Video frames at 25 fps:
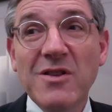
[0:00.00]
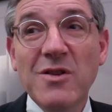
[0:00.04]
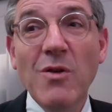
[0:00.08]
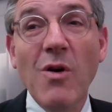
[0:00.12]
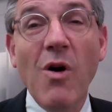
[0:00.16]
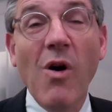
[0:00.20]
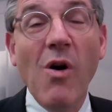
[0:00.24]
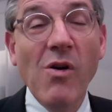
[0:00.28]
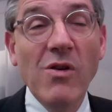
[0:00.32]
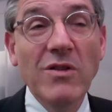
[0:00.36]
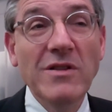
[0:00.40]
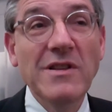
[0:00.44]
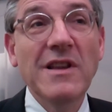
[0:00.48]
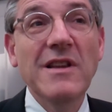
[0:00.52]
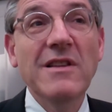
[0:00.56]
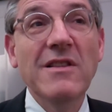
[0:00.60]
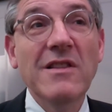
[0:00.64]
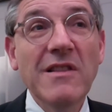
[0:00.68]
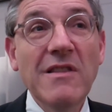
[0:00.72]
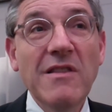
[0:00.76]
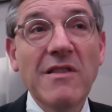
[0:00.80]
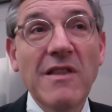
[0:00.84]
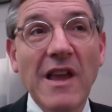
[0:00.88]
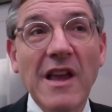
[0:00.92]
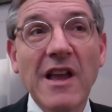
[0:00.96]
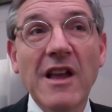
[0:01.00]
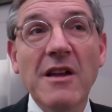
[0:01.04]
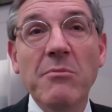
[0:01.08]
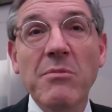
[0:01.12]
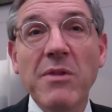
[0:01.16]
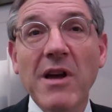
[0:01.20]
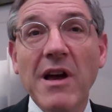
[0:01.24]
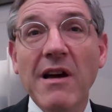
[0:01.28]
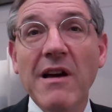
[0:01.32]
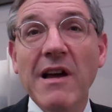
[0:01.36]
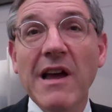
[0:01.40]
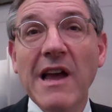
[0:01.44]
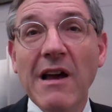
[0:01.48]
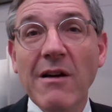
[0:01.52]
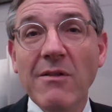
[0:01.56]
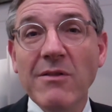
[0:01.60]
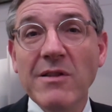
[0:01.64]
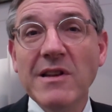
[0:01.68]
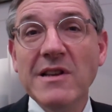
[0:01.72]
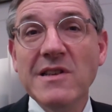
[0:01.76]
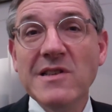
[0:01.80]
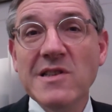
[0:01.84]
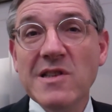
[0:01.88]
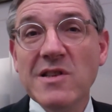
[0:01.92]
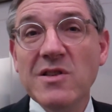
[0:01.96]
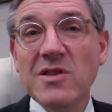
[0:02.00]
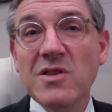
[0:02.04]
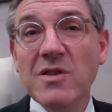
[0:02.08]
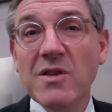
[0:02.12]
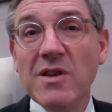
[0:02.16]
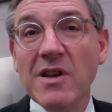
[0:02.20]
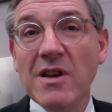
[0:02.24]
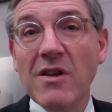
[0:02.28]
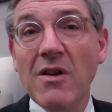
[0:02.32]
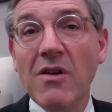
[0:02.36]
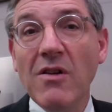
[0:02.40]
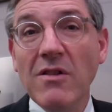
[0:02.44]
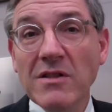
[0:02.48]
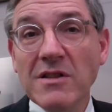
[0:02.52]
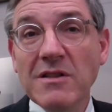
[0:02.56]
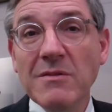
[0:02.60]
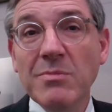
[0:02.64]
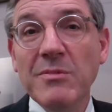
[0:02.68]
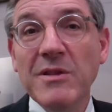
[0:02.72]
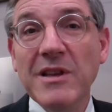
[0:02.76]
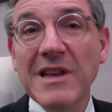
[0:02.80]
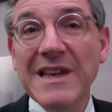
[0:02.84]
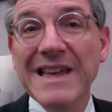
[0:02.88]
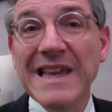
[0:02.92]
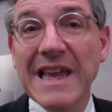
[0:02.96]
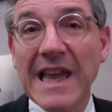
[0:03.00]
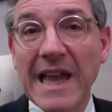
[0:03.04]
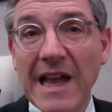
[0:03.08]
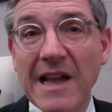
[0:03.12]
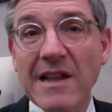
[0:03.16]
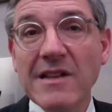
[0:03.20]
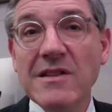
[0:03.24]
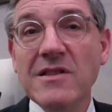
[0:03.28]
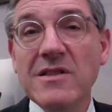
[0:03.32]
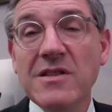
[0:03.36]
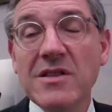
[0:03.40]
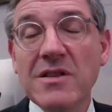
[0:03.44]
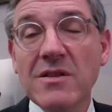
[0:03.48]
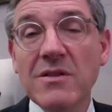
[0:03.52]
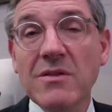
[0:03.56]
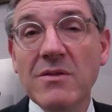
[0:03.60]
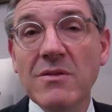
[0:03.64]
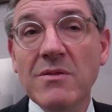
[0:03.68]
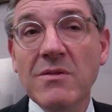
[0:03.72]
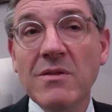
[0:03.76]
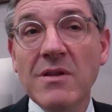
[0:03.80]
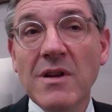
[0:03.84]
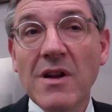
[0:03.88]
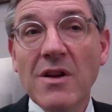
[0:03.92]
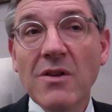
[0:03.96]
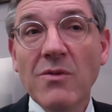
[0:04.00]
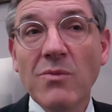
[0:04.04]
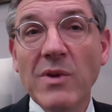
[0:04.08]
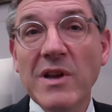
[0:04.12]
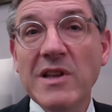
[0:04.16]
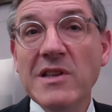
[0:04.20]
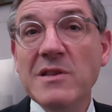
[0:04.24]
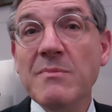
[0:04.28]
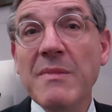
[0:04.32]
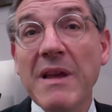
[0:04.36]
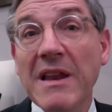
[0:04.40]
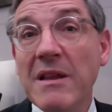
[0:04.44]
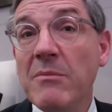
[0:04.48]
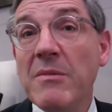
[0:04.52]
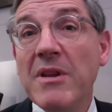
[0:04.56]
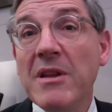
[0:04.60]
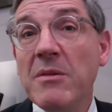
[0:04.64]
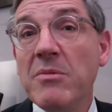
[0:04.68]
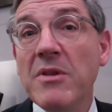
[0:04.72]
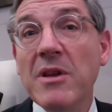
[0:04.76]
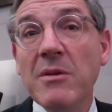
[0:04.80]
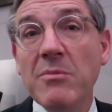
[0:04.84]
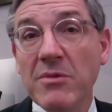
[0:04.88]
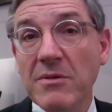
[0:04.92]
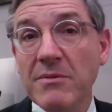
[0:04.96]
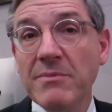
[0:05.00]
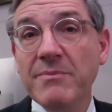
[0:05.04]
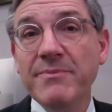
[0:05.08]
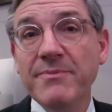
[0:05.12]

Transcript: only think about how it is that you can ultimately get to reach many, many people.